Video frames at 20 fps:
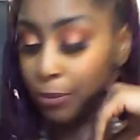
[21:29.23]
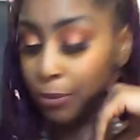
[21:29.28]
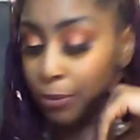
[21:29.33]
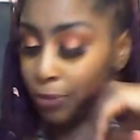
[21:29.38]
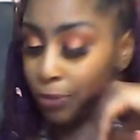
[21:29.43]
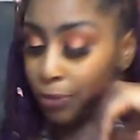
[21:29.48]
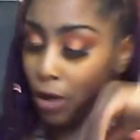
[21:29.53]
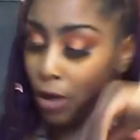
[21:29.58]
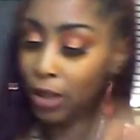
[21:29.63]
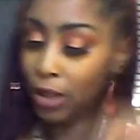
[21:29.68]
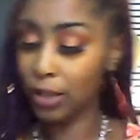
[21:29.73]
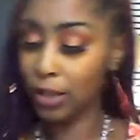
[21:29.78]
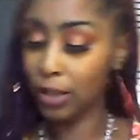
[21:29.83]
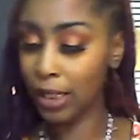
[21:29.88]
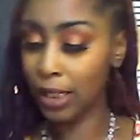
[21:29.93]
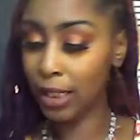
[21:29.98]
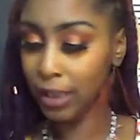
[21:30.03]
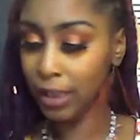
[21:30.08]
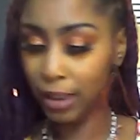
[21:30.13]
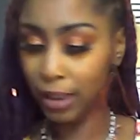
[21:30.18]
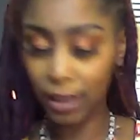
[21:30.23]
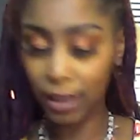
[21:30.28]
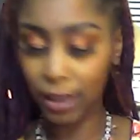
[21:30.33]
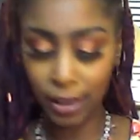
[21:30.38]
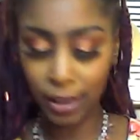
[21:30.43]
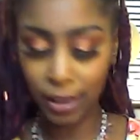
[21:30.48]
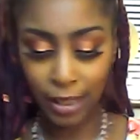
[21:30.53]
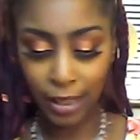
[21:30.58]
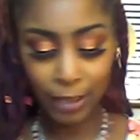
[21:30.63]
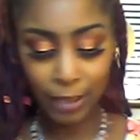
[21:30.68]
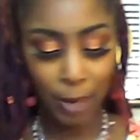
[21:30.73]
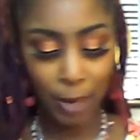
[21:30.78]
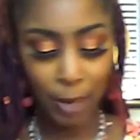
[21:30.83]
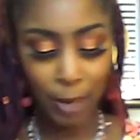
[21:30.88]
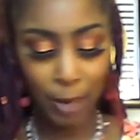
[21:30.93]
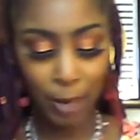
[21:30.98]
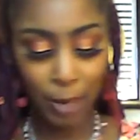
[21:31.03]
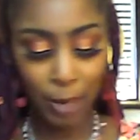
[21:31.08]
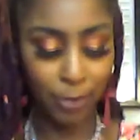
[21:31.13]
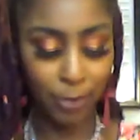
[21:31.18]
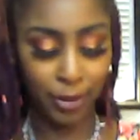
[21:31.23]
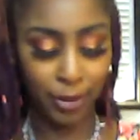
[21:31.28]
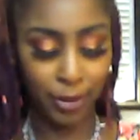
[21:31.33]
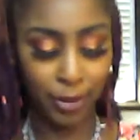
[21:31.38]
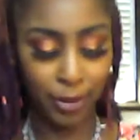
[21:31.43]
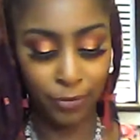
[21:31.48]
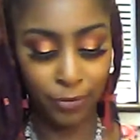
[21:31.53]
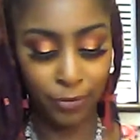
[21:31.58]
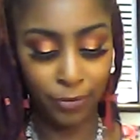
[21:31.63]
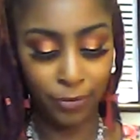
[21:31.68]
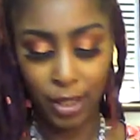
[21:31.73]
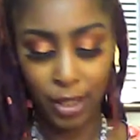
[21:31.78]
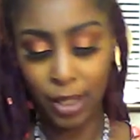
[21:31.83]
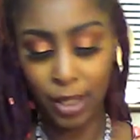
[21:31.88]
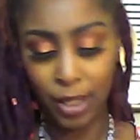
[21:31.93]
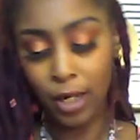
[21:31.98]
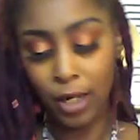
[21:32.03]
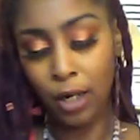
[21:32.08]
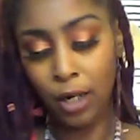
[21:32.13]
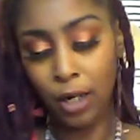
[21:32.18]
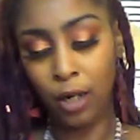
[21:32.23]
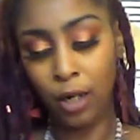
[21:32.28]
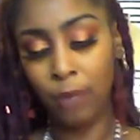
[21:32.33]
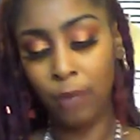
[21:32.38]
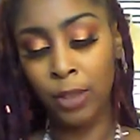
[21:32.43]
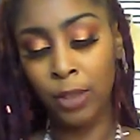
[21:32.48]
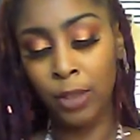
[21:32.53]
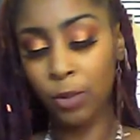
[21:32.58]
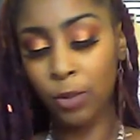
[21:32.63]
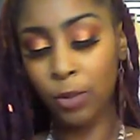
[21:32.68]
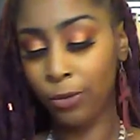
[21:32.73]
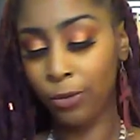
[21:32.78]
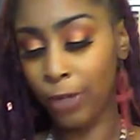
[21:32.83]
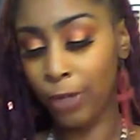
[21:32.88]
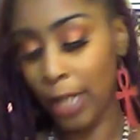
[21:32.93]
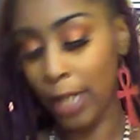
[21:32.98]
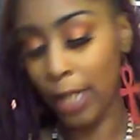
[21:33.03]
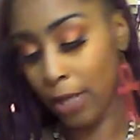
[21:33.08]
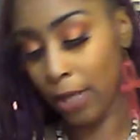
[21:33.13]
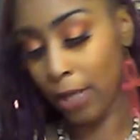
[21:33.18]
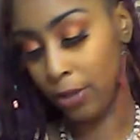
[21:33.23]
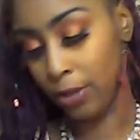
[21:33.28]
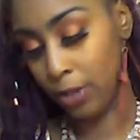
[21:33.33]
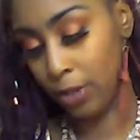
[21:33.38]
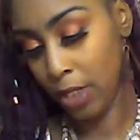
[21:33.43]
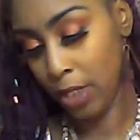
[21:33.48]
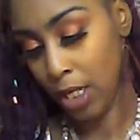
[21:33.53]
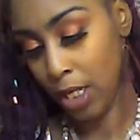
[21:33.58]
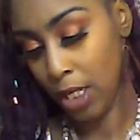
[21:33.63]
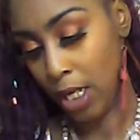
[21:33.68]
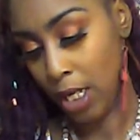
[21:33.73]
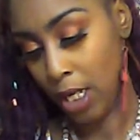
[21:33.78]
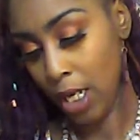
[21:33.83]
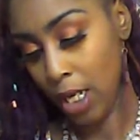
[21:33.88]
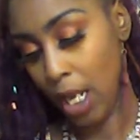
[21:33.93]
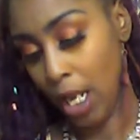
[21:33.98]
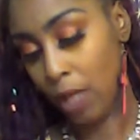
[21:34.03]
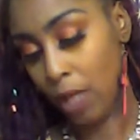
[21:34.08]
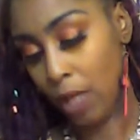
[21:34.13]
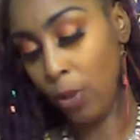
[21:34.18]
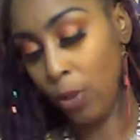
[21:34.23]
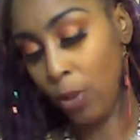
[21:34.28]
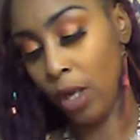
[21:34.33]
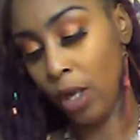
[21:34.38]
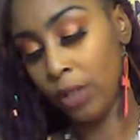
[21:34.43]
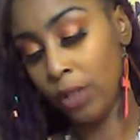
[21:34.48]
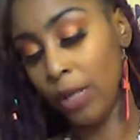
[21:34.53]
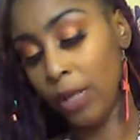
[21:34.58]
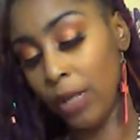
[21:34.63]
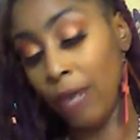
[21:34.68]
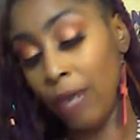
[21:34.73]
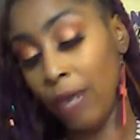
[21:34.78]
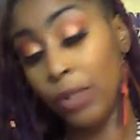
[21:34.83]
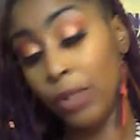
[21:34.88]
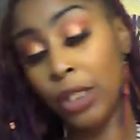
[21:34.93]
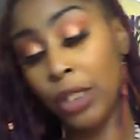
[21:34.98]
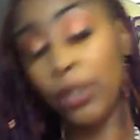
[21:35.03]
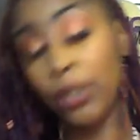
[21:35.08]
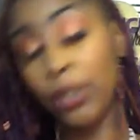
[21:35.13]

see the glare. All right, so that's good. That's positive. Oh, this one fell out. And then we also got